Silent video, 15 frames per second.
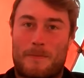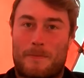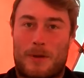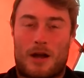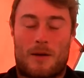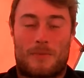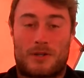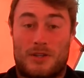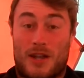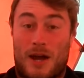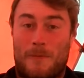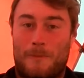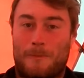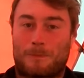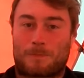a bit up and
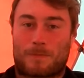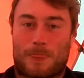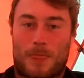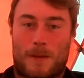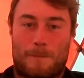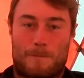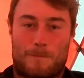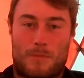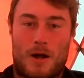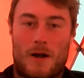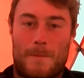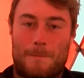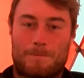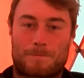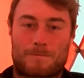down,
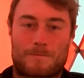but